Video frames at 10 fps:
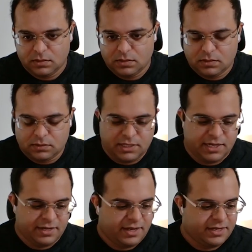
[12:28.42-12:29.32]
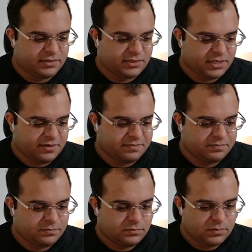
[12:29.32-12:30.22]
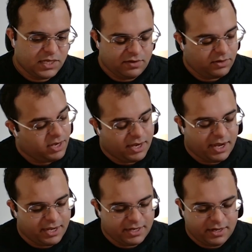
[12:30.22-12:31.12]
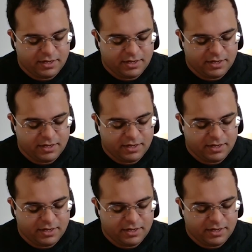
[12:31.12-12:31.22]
Yeah. And I